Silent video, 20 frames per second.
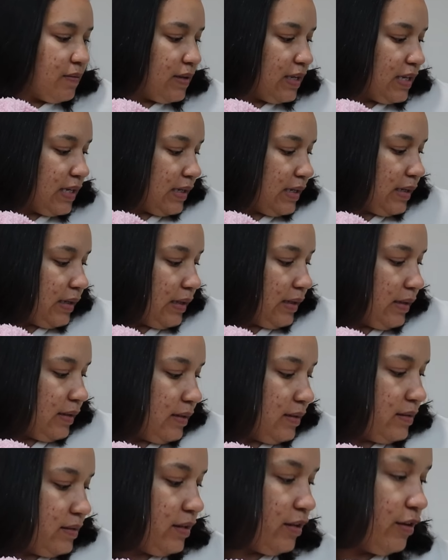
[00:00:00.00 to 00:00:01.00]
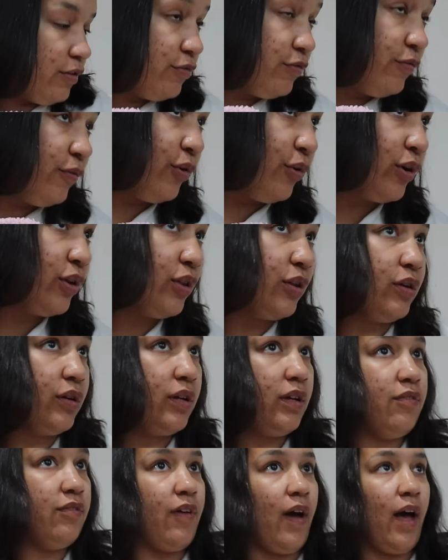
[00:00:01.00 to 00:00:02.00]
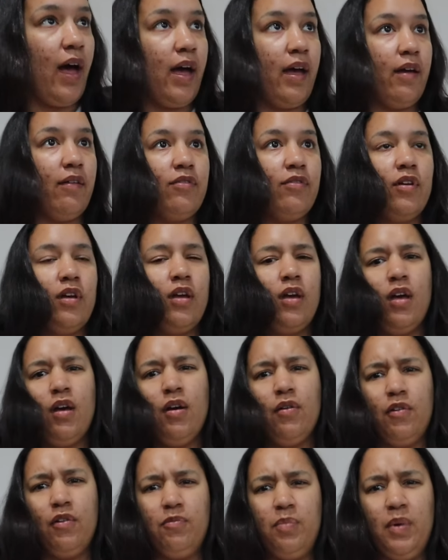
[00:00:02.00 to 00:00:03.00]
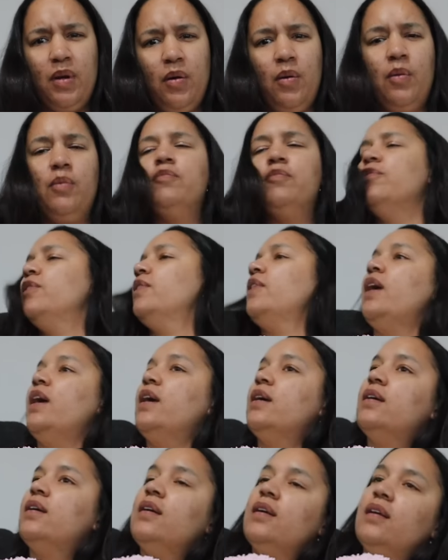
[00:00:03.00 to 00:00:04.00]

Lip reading: It is 4:35. We've been home for like